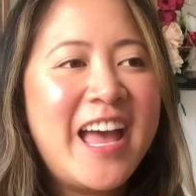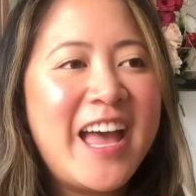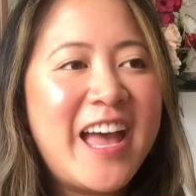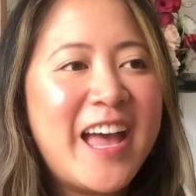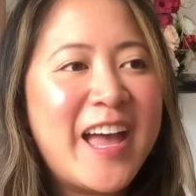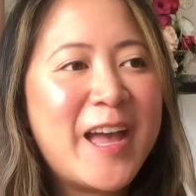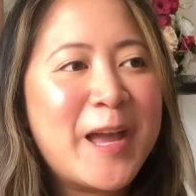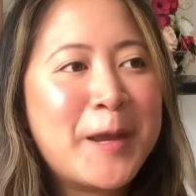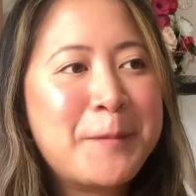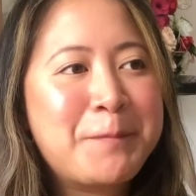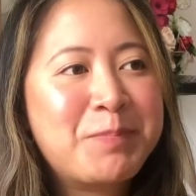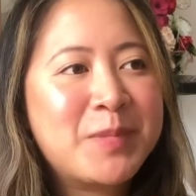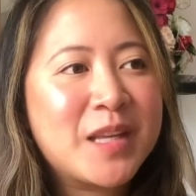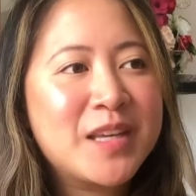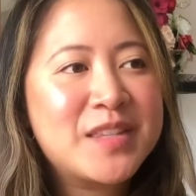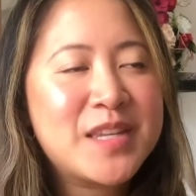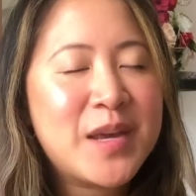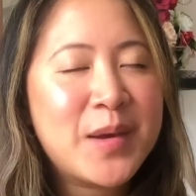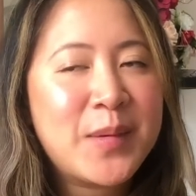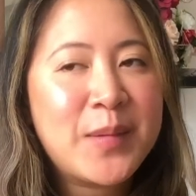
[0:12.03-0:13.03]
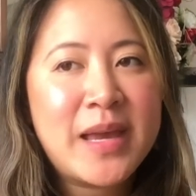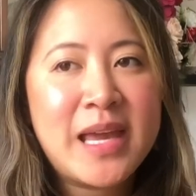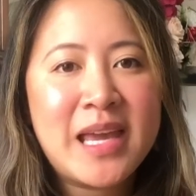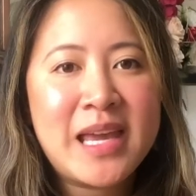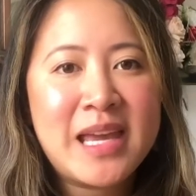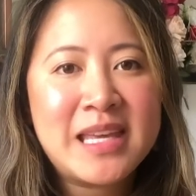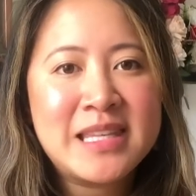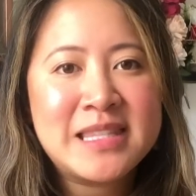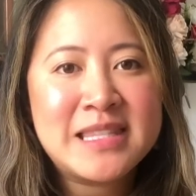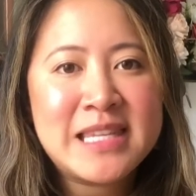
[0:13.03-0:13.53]
So
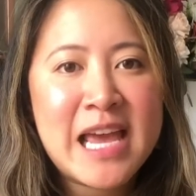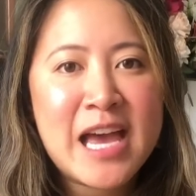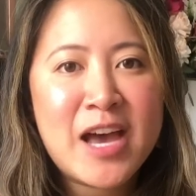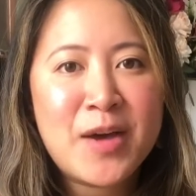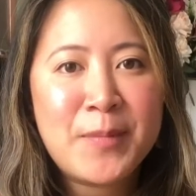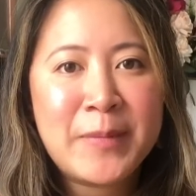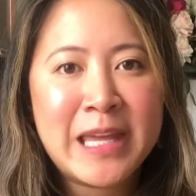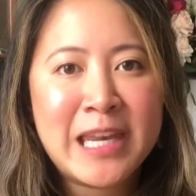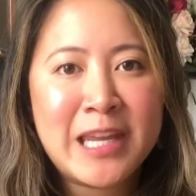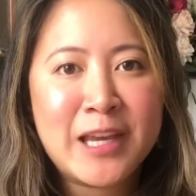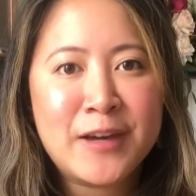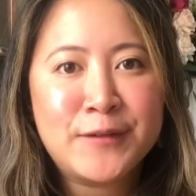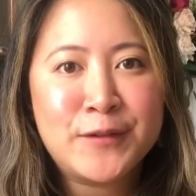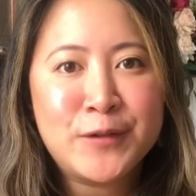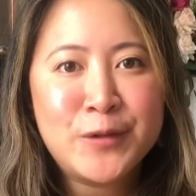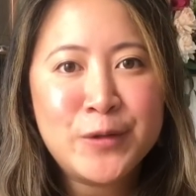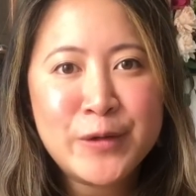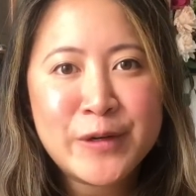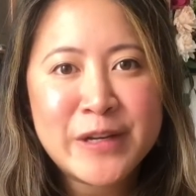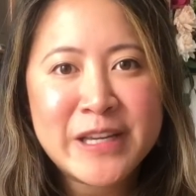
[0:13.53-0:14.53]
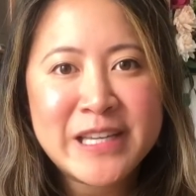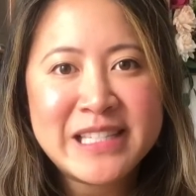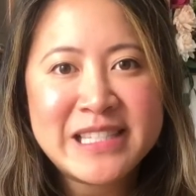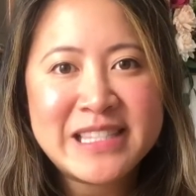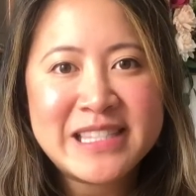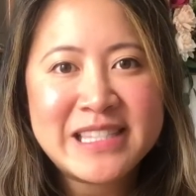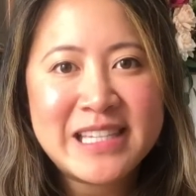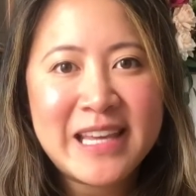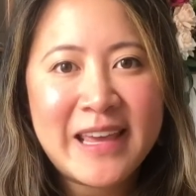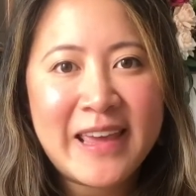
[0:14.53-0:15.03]
it is now beginning of
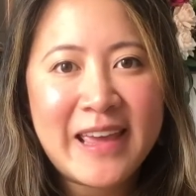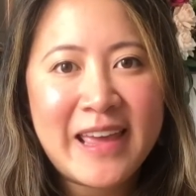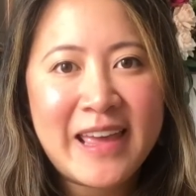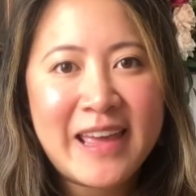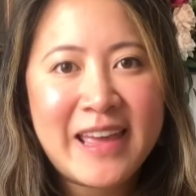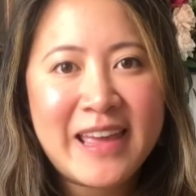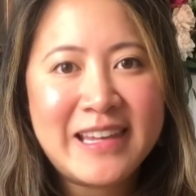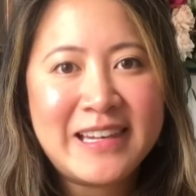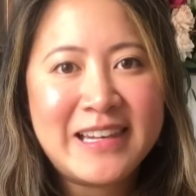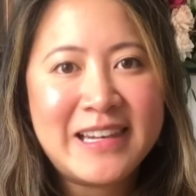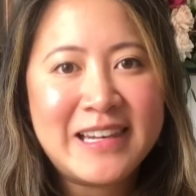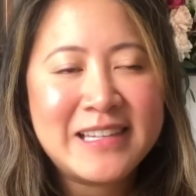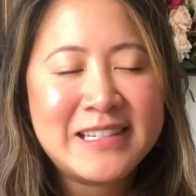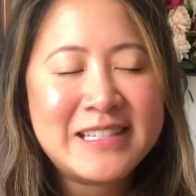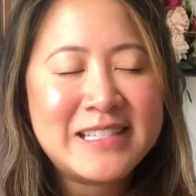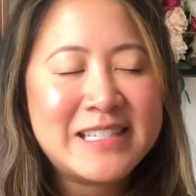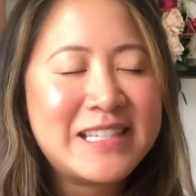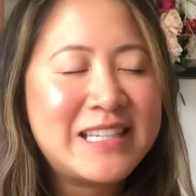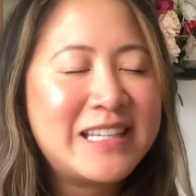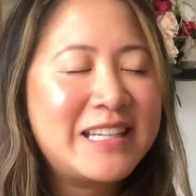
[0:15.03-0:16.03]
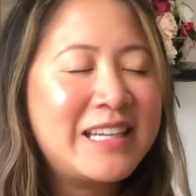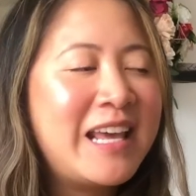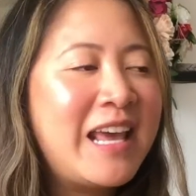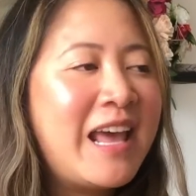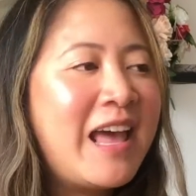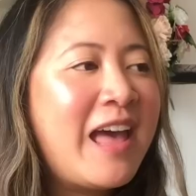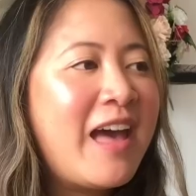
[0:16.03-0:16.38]
August here in London.